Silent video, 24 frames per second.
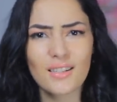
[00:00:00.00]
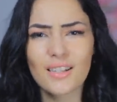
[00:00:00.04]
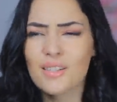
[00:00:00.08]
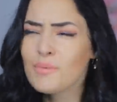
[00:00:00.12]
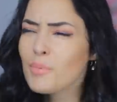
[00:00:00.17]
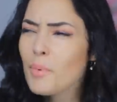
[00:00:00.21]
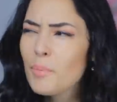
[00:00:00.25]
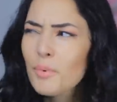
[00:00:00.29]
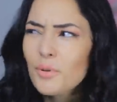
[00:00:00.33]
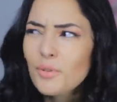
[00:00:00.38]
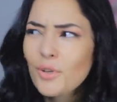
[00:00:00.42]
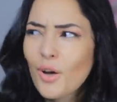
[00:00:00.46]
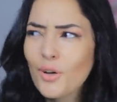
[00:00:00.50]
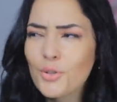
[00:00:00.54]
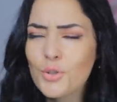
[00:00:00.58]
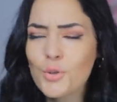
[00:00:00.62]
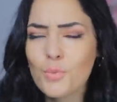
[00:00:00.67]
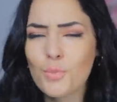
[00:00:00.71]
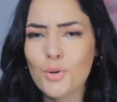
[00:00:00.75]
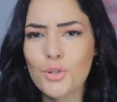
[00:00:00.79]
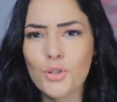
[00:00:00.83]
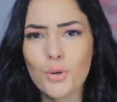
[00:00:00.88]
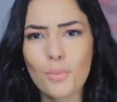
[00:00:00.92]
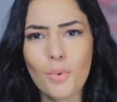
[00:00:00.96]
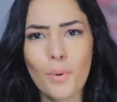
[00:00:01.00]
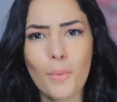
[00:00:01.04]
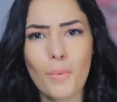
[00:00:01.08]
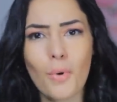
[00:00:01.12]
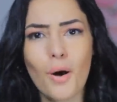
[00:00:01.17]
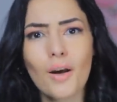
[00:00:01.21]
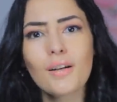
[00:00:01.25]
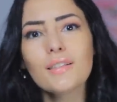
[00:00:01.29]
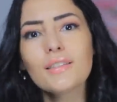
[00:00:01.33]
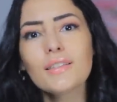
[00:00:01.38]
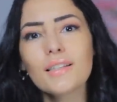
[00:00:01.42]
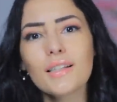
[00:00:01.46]
These people talk too much about
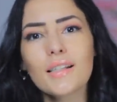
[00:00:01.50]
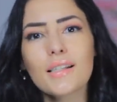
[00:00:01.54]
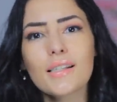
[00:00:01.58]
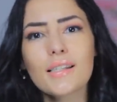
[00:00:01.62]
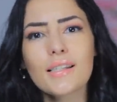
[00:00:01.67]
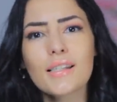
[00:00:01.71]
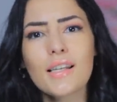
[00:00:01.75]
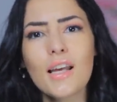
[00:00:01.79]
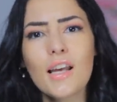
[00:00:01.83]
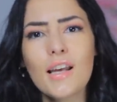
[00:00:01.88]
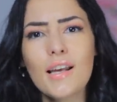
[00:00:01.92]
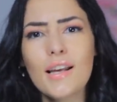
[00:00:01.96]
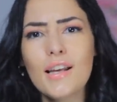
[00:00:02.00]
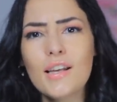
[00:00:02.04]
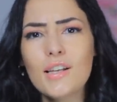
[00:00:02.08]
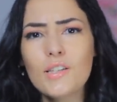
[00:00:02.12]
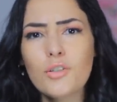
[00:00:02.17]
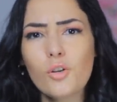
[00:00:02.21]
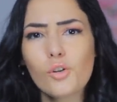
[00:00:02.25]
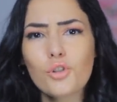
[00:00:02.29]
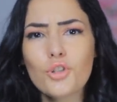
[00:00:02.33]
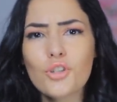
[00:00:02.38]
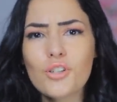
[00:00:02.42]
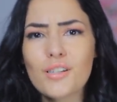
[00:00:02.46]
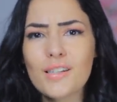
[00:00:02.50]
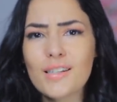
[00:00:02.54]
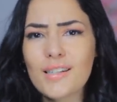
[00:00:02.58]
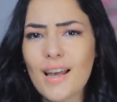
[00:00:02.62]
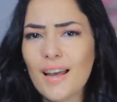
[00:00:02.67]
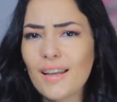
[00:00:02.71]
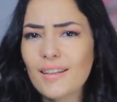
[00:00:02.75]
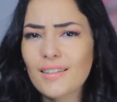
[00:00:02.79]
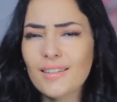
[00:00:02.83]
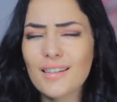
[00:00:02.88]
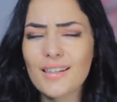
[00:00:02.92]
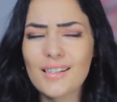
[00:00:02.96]
politics. Social
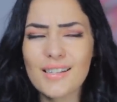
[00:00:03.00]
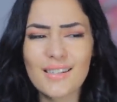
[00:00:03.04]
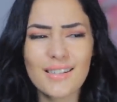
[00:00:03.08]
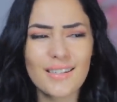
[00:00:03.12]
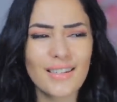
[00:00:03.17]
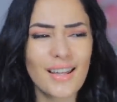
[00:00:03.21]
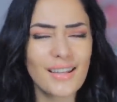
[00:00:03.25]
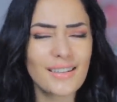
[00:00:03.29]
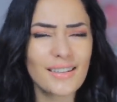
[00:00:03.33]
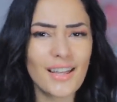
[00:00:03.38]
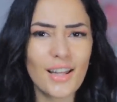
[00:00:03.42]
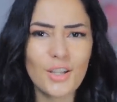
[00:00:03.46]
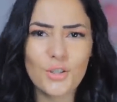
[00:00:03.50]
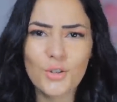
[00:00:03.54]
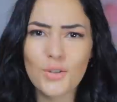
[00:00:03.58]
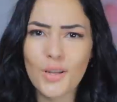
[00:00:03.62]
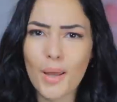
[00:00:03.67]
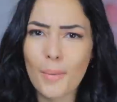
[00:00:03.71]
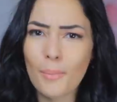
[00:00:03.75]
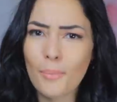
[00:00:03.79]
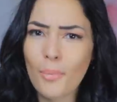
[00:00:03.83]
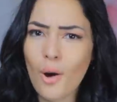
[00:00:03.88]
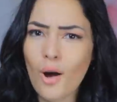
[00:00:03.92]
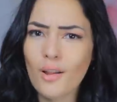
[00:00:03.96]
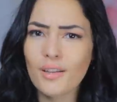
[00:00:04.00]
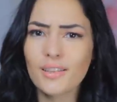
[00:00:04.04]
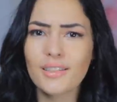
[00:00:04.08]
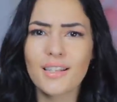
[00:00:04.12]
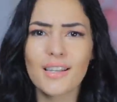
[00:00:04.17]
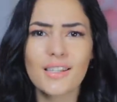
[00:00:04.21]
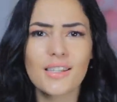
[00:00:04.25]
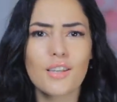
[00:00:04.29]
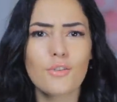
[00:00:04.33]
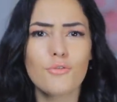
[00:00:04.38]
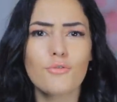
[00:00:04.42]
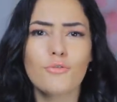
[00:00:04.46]
scientists, they tend to get
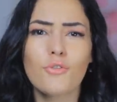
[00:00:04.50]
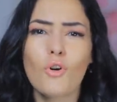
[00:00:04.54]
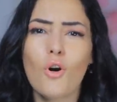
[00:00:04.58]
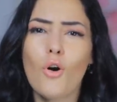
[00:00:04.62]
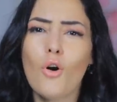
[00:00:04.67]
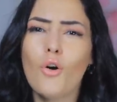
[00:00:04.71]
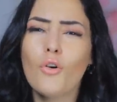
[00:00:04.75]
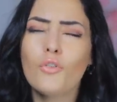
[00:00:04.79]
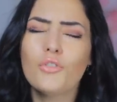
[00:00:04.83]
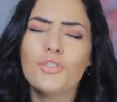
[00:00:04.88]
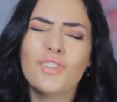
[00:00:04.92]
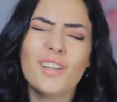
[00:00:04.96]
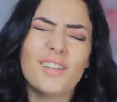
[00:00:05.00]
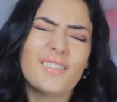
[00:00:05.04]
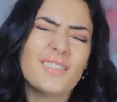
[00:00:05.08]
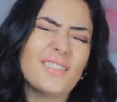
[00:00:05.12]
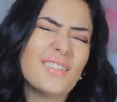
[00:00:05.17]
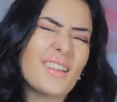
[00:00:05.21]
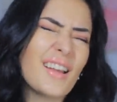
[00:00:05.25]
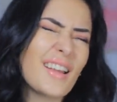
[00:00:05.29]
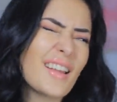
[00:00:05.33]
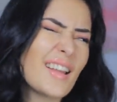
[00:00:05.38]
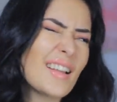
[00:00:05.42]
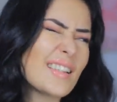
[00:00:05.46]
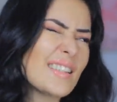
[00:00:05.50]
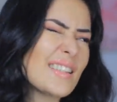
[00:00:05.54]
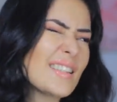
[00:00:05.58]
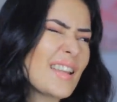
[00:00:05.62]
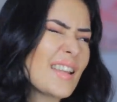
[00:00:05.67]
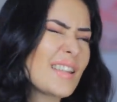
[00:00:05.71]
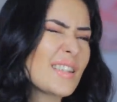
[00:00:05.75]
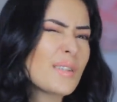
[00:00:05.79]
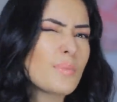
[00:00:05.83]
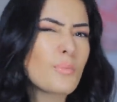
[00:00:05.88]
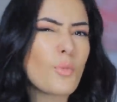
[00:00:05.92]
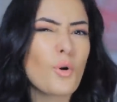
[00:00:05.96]
politics involved, and that gets
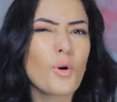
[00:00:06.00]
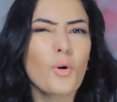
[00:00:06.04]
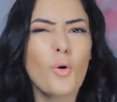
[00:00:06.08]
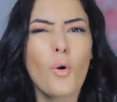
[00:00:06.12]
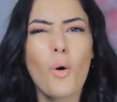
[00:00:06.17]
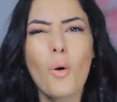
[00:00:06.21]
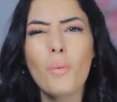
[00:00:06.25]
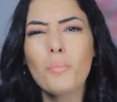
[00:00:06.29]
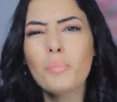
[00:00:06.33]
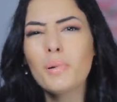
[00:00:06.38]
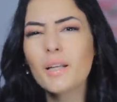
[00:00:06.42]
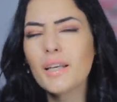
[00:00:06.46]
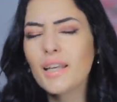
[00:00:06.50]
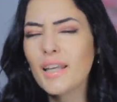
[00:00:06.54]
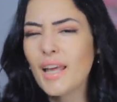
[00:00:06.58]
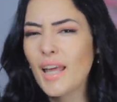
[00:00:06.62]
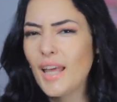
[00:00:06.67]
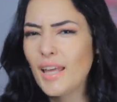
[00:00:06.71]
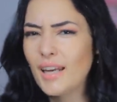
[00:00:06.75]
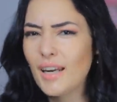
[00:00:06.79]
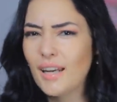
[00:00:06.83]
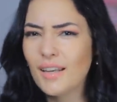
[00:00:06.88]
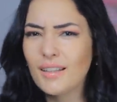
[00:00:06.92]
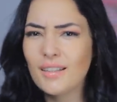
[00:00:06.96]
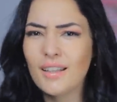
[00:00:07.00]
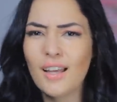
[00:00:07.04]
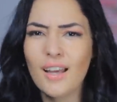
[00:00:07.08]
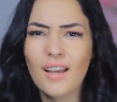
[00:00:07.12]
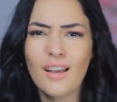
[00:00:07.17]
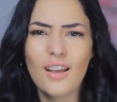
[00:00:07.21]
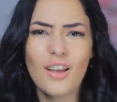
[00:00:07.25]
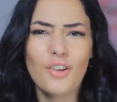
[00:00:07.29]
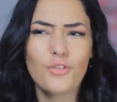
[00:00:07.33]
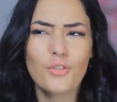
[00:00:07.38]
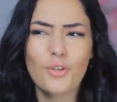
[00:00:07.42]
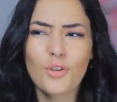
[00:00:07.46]
things more complicated.
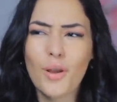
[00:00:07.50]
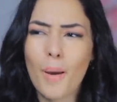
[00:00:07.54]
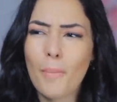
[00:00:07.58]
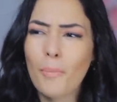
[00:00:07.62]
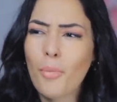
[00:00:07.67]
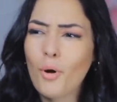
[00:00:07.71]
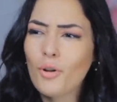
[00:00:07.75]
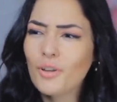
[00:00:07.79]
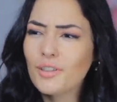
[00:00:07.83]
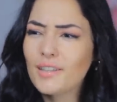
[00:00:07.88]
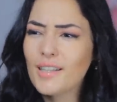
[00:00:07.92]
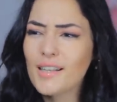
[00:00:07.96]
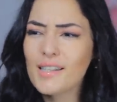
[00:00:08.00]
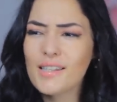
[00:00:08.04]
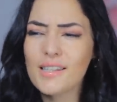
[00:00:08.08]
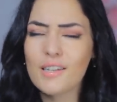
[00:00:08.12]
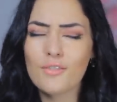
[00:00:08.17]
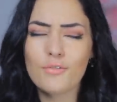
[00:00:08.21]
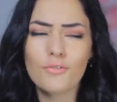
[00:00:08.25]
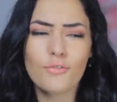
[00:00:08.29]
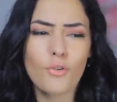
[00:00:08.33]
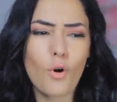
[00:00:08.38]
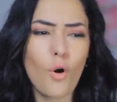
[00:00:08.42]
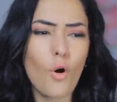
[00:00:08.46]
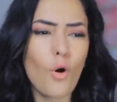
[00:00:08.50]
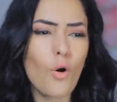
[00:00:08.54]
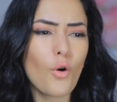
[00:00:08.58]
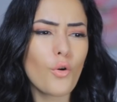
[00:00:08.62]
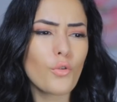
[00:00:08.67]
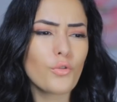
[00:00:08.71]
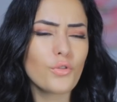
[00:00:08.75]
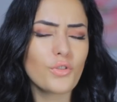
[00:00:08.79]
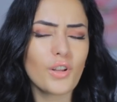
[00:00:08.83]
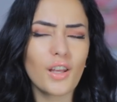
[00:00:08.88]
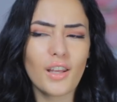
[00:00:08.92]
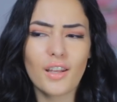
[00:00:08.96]
To get politics
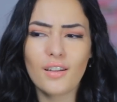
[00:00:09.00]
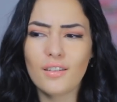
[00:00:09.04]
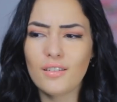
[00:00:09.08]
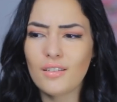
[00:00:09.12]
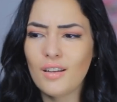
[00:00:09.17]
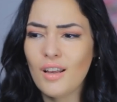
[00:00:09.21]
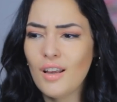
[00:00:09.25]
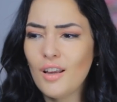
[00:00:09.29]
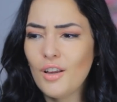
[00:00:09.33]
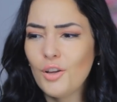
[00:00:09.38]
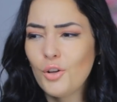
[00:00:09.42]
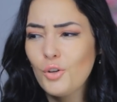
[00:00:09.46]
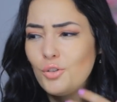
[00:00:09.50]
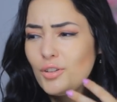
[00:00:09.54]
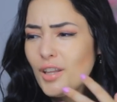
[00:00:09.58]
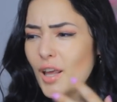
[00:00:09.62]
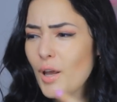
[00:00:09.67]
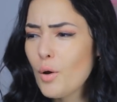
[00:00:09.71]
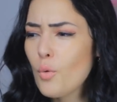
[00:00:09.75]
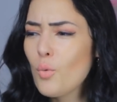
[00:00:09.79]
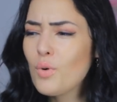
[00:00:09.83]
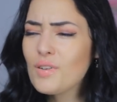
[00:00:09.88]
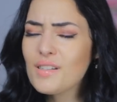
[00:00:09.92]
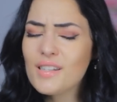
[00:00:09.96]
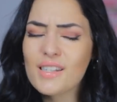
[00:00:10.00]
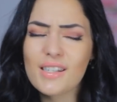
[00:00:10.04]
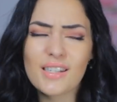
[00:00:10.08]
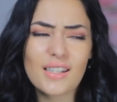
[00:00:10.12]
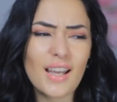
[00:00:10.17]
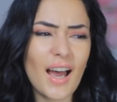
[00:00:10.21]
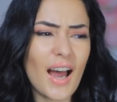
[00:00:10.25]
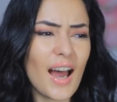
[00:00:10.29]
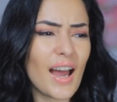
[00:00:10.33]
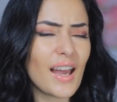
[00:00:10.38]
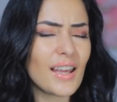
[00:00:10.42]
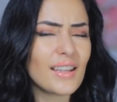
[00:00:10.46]
involved, and you take one
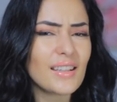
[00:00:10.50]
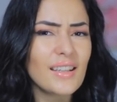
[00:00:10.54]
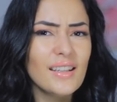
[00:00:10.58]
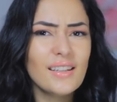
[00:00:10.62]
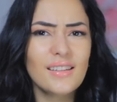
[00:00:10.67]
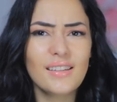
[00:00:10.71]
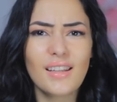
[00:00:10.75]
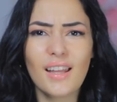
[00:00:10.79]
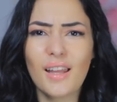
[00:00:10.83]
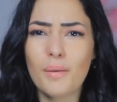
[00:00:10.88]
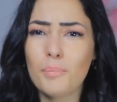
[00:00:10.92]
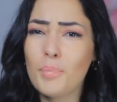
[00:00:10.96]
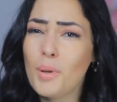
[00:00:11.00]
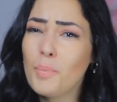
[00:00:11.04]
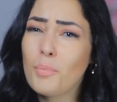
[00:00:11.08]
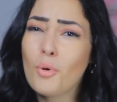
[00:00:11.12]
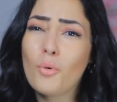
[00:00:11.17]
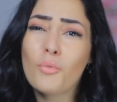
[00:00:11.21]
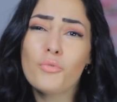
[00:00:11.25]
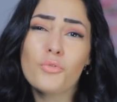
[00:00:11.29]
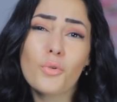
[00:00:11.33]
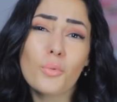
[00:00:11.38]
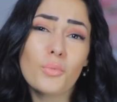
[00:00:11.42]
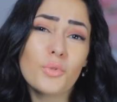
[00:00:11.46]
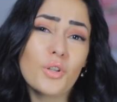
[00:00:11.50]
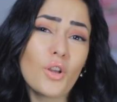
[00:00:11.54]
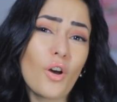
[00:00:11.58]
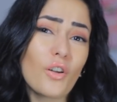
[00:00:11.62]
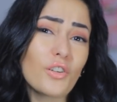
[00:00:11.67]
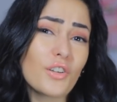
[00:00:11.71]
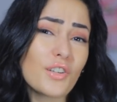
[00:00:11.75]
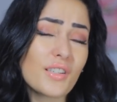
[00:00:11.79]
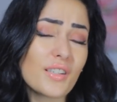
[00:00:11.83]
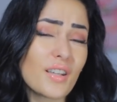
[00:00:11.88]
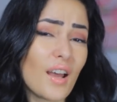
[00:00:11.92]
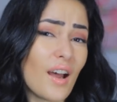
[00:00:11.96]
side, and then people from the
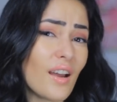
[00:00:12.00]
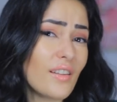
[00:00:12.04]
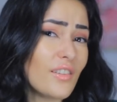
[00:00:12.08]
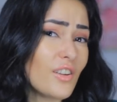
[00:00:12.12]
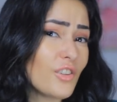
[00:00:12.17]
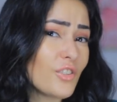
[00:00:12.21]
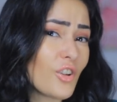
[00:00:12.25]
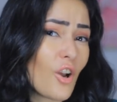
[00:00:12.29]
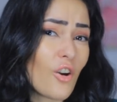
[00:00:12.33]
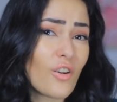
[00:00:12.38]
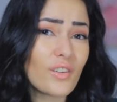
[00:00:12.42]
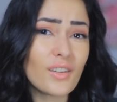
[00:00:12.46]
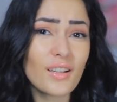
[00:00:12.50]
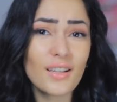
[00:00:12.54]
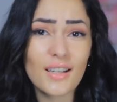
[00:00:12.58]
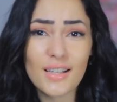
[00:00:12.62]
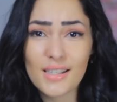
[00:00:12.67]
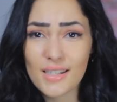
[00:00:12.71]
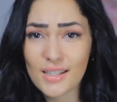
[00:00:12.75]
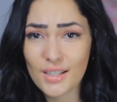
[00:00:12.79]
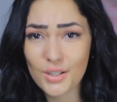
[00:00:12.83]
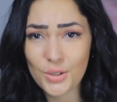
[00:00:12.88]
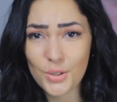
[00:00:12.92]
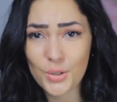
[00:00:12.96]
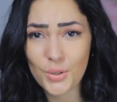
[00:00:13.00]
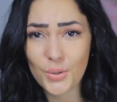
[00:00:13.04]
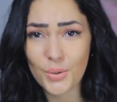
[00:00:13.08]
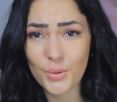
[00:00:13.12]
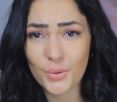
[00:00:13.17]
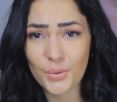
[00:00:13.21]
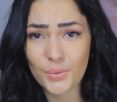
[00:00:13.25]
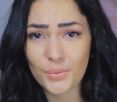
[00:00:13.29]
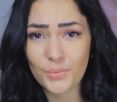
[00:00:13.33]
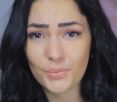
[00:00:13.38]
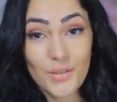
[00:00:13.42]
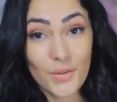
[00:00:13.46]
other side, they're not gonna listen to
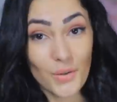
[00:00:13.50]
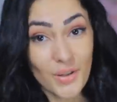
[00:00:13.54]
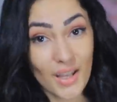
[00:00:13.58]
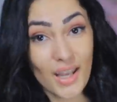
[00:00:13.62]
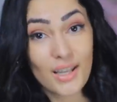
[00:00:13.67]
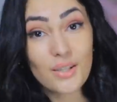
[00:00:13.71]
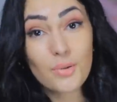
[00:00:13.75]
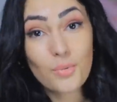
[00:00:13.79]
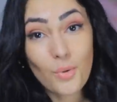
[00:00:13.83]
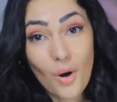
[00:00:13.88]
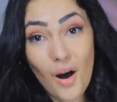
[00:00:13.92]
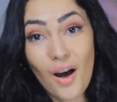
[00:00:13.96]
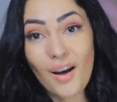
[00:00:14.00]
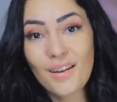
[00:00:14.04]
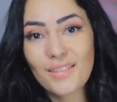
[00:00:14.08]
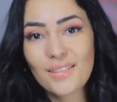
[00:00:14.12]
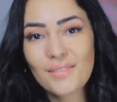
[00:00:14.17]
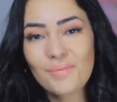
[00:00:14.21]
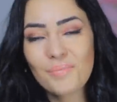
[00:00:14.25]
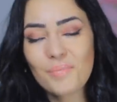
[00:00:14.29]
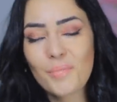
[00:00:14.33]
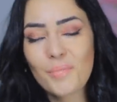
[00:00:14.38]
you. So guess what?